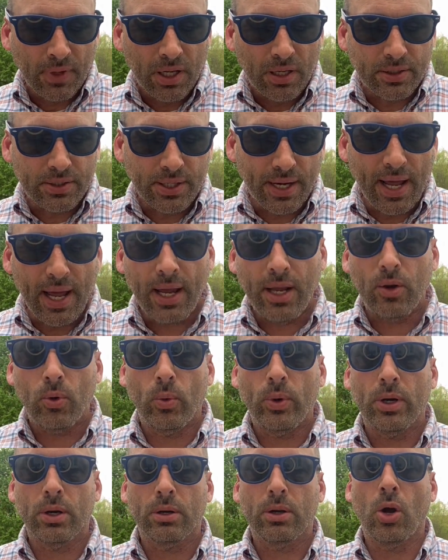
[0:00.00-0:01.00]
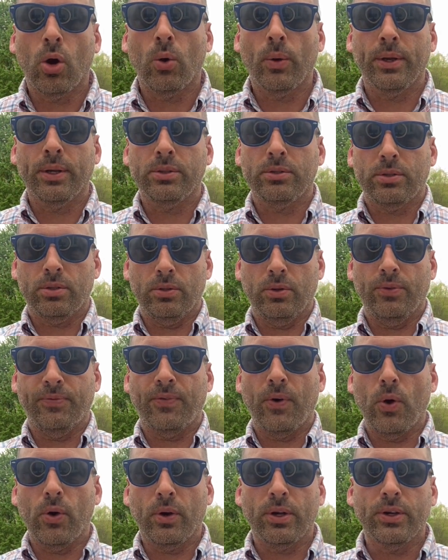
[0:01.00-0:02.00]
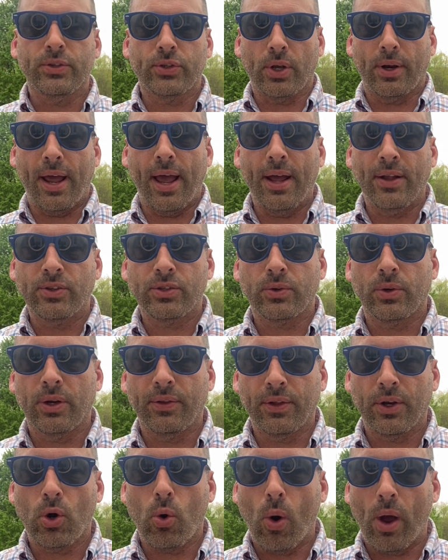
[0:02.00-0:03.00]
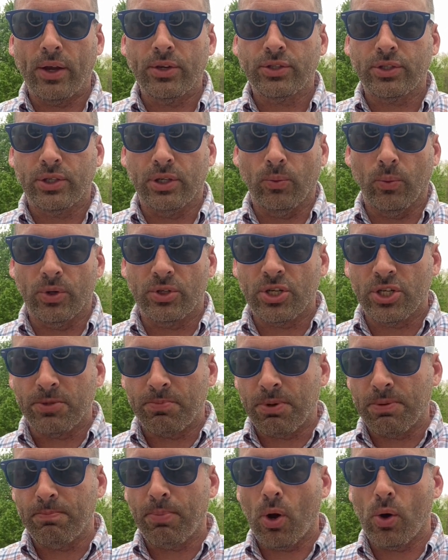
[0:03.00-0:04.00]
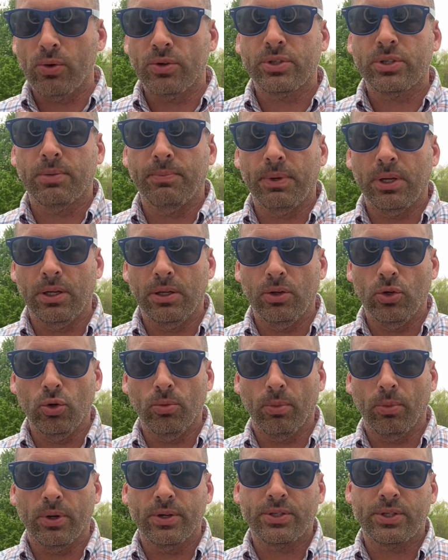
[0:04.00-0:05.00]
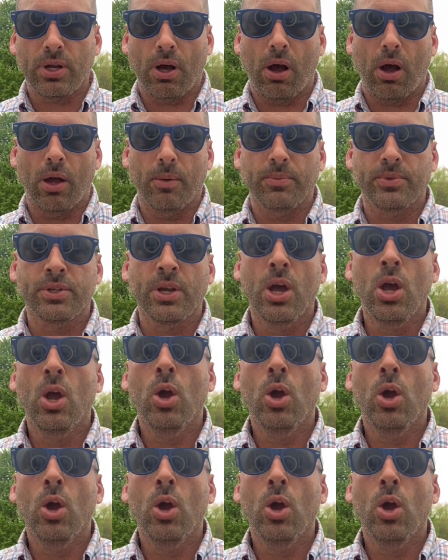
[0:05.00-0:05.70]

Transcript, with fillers: today we are going to focus on answering the question which has been posed to me numerous times.